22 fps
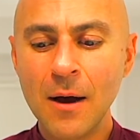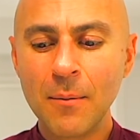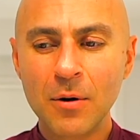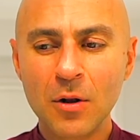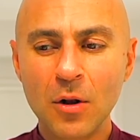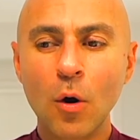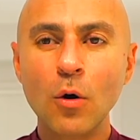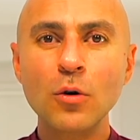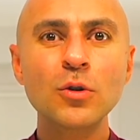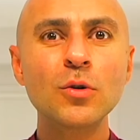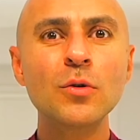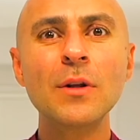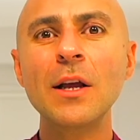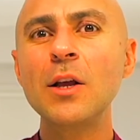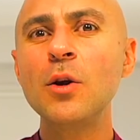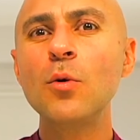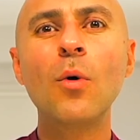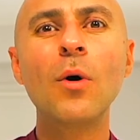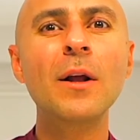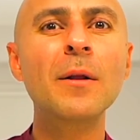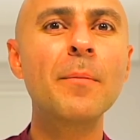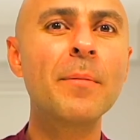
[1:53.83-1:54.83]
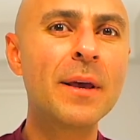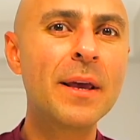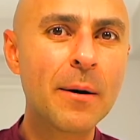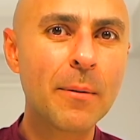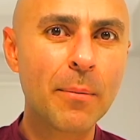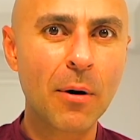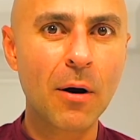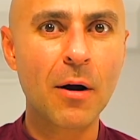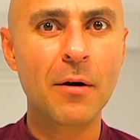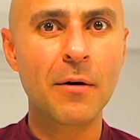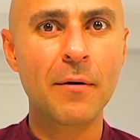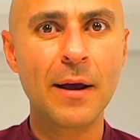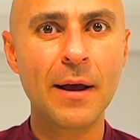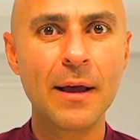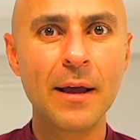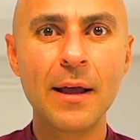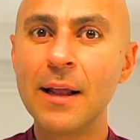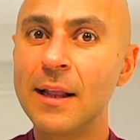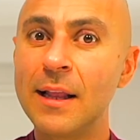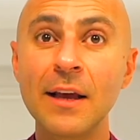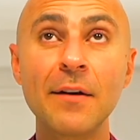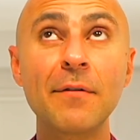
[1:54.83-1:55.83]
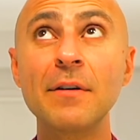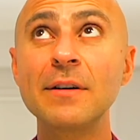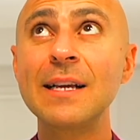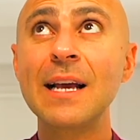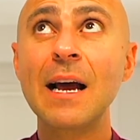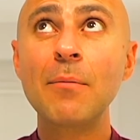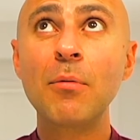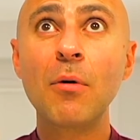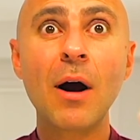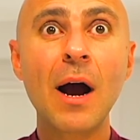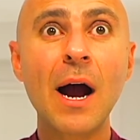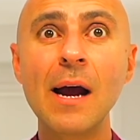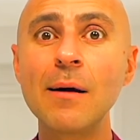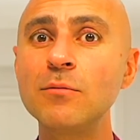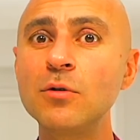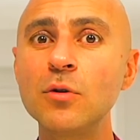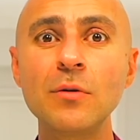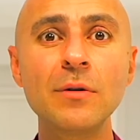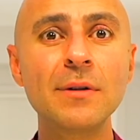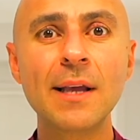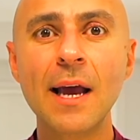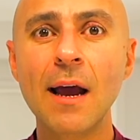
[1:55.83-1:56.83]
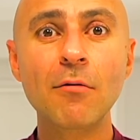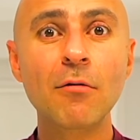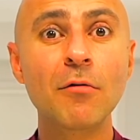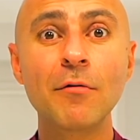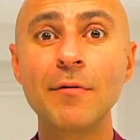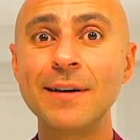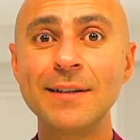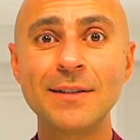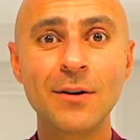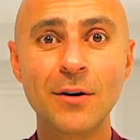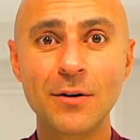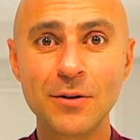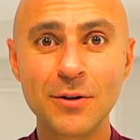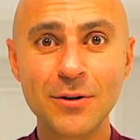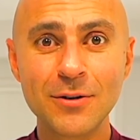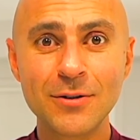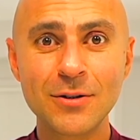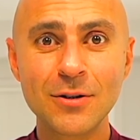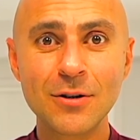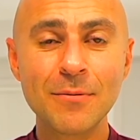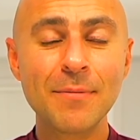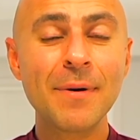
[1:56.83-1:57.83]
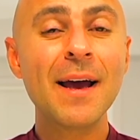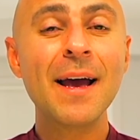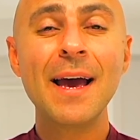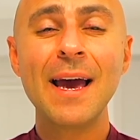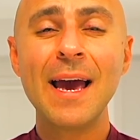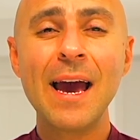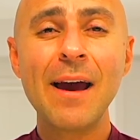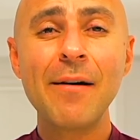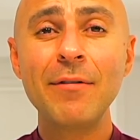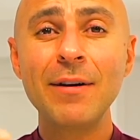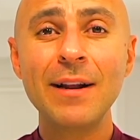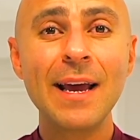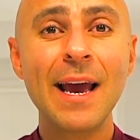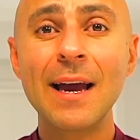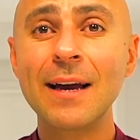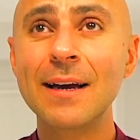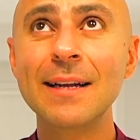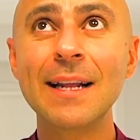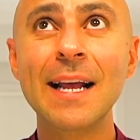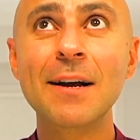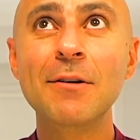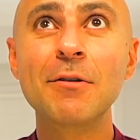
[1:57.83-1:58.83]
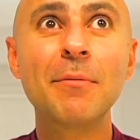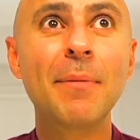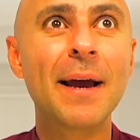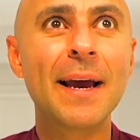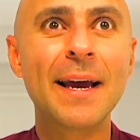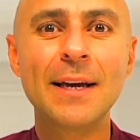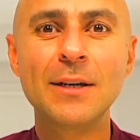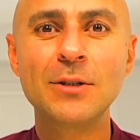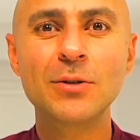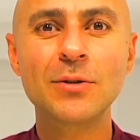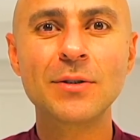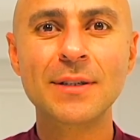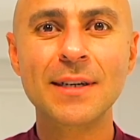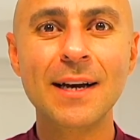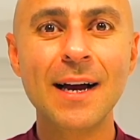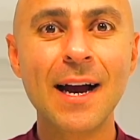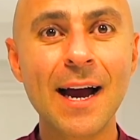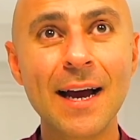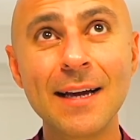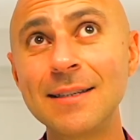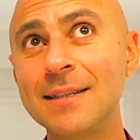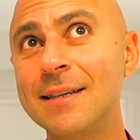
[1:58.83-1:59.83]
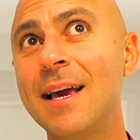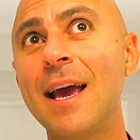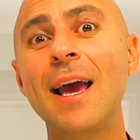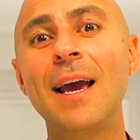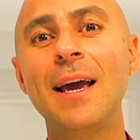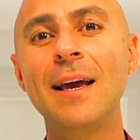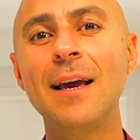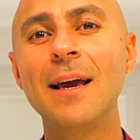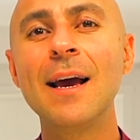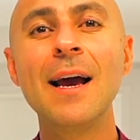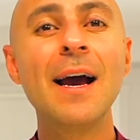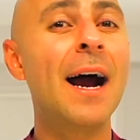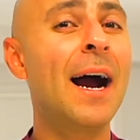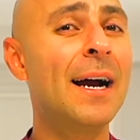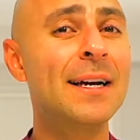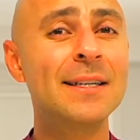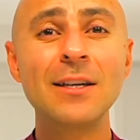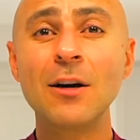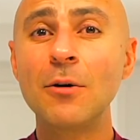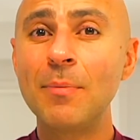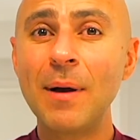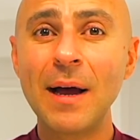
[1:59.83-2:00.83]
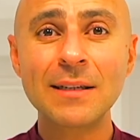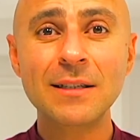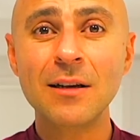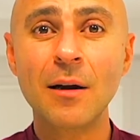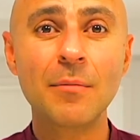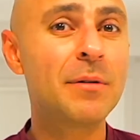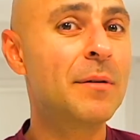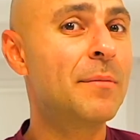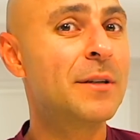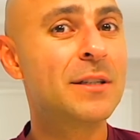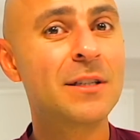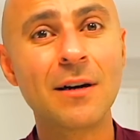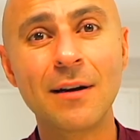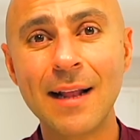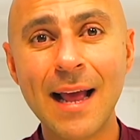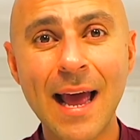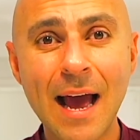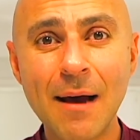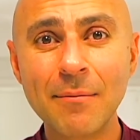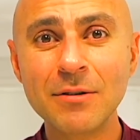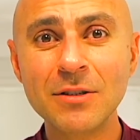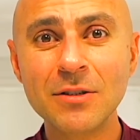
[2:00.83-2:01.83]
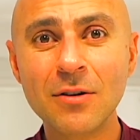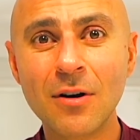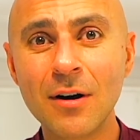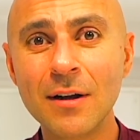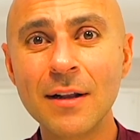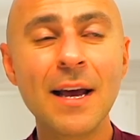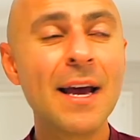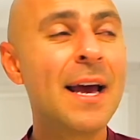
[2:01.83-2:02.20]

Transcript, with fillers: but also that you want to be a part, right? Like, for example, I'm doing tarot reads on YouTube. Every day I connect with my angels and guides, yay. I sell pet supplements on Amazon.